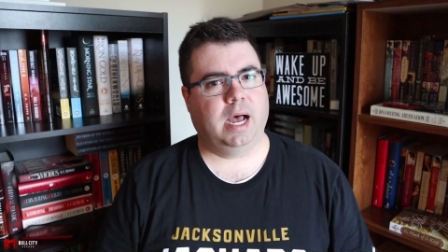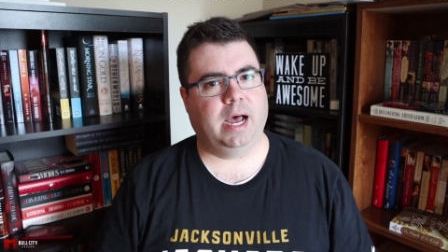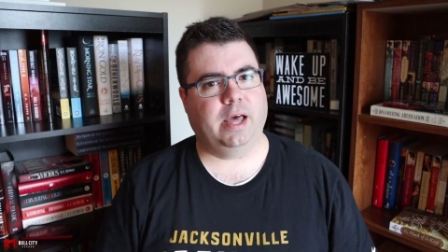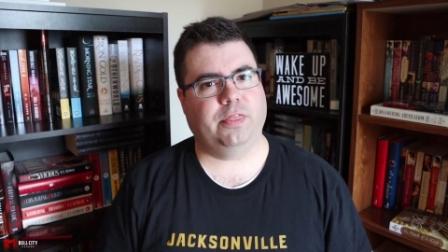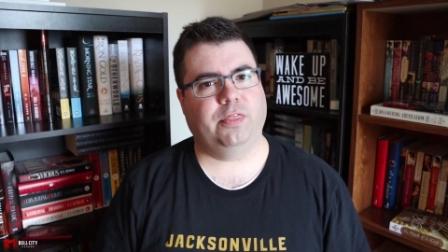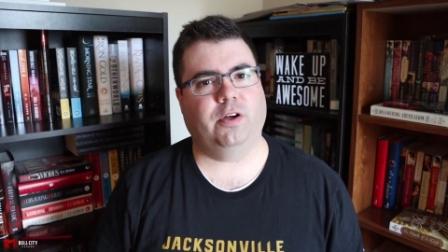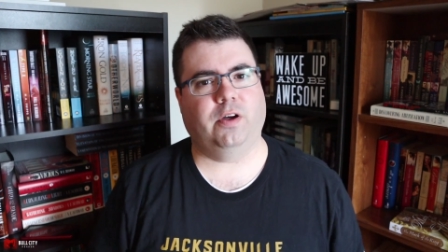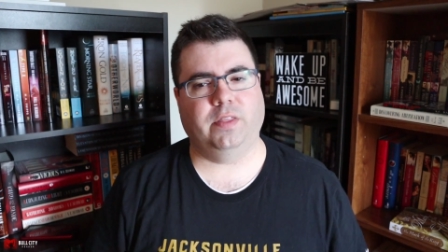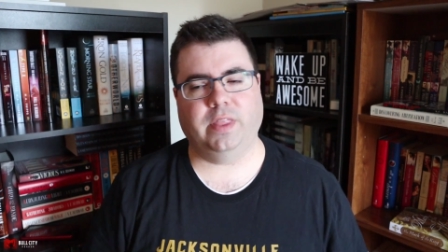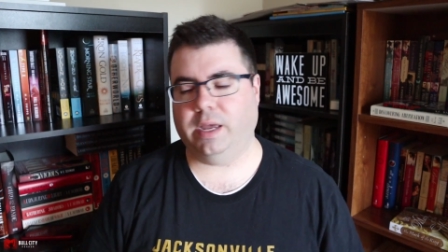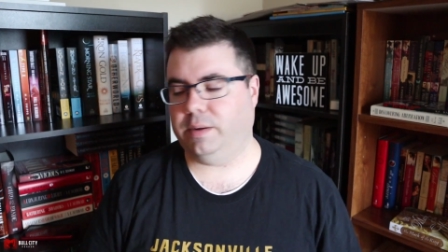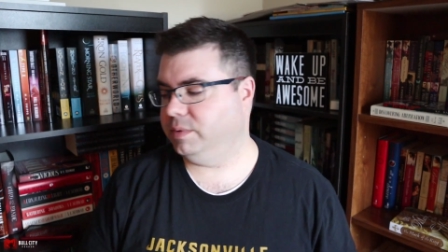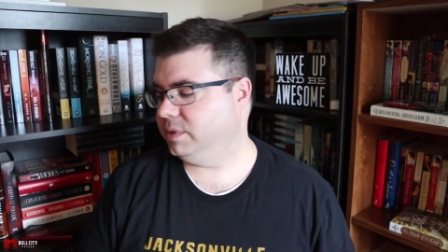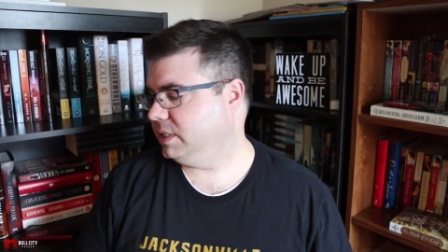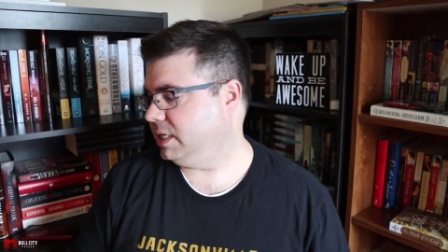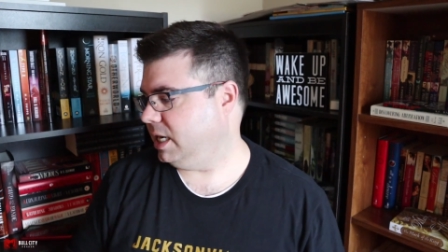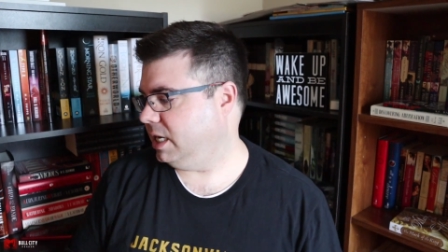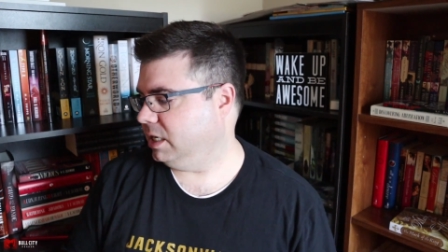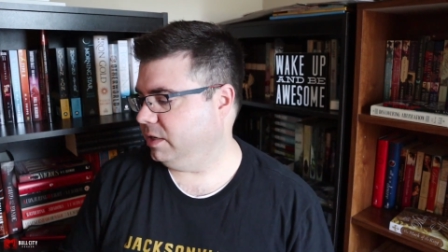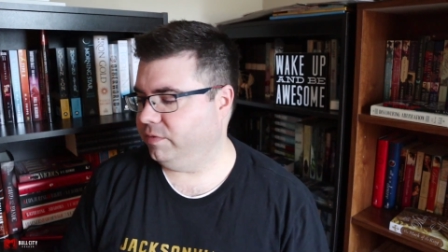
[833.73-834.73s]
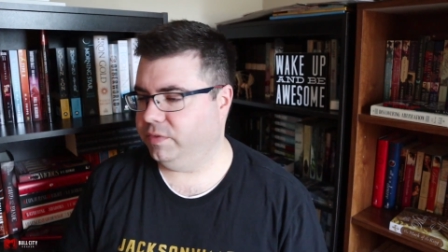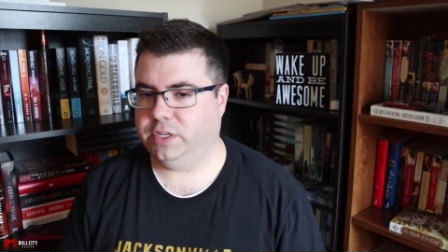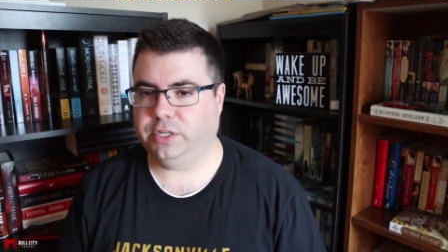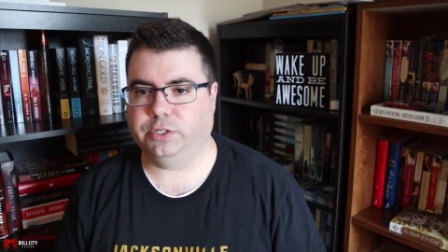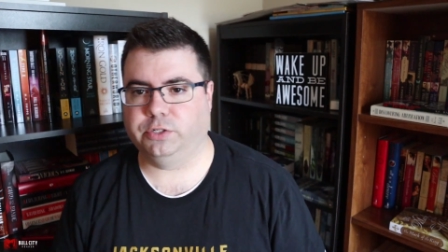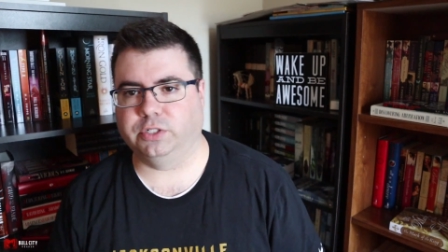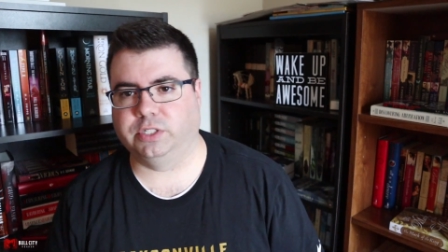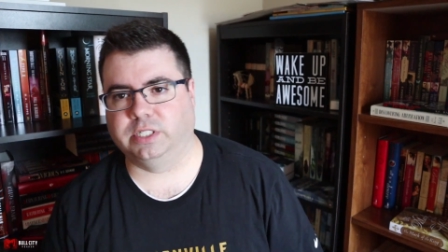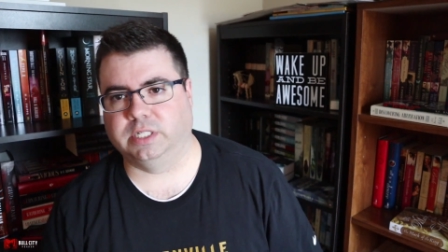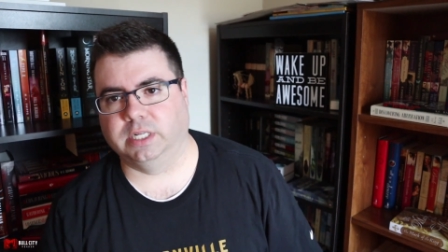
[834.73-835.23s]
I thought that was kind of
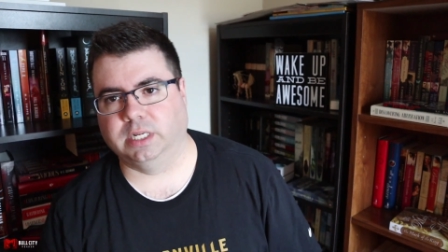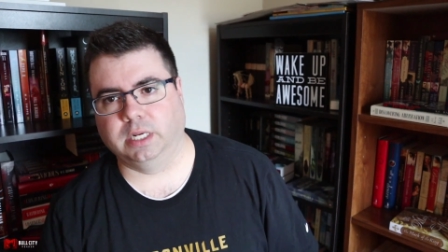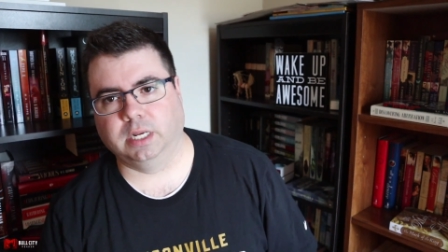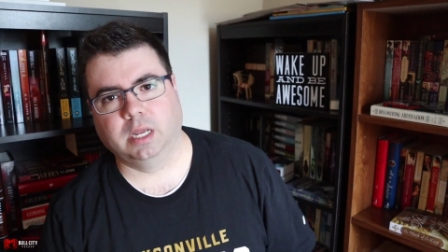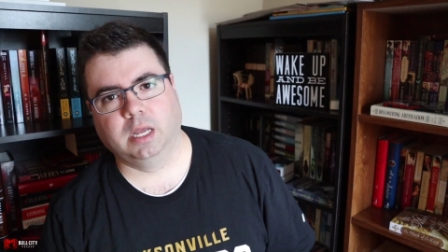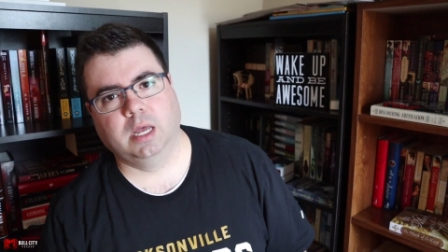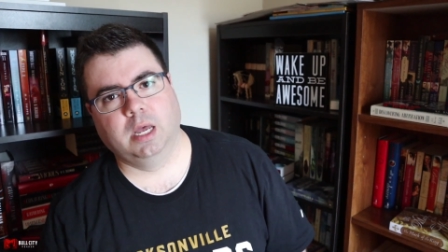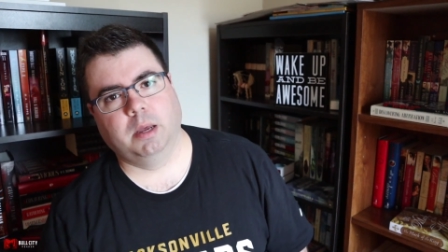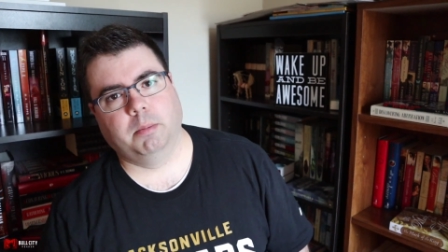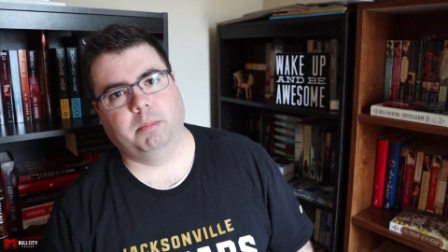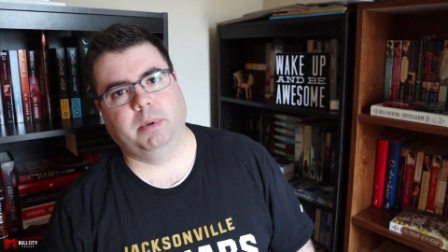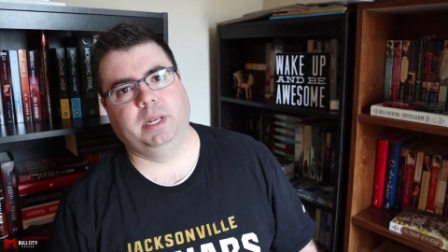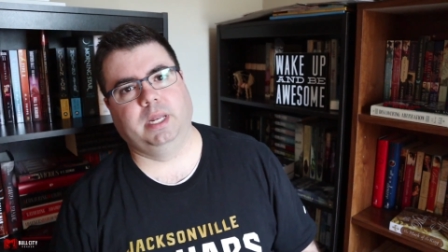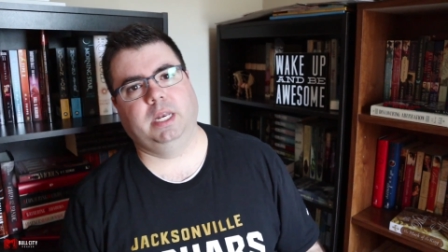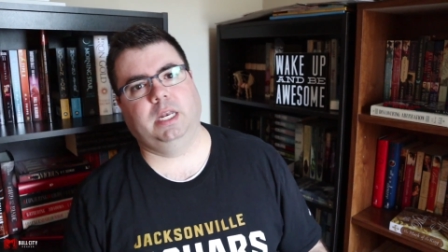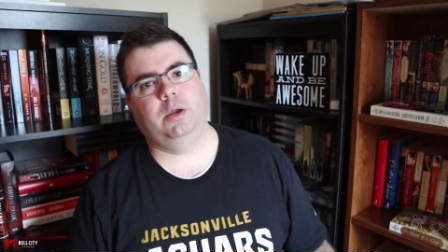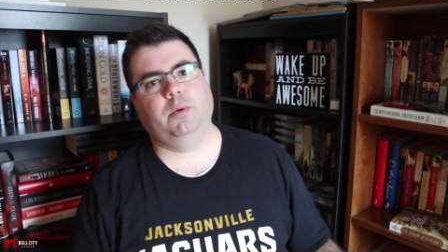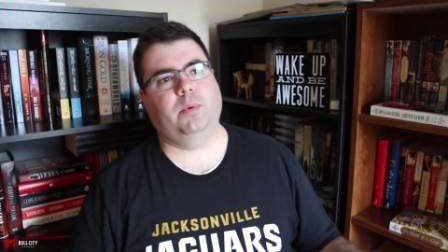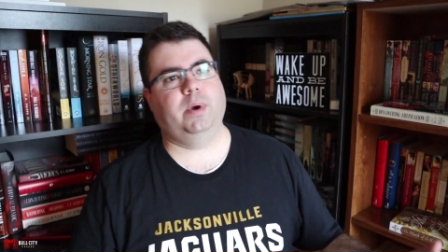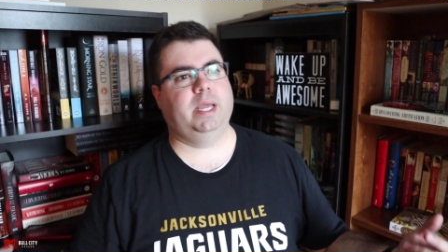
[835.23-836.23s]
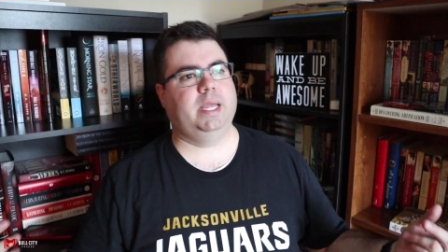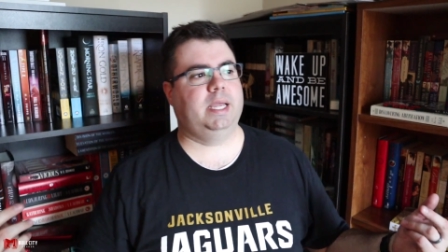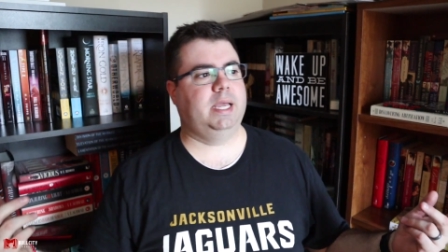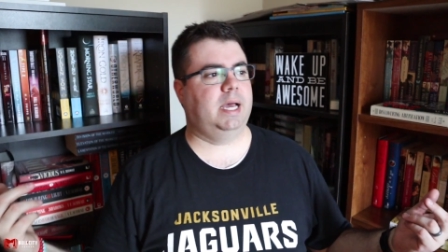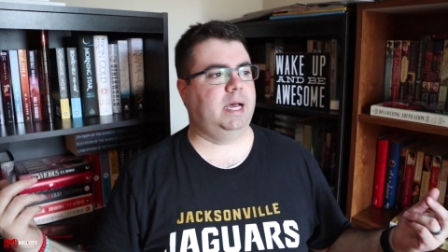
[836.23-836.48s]
interesting. But anyway,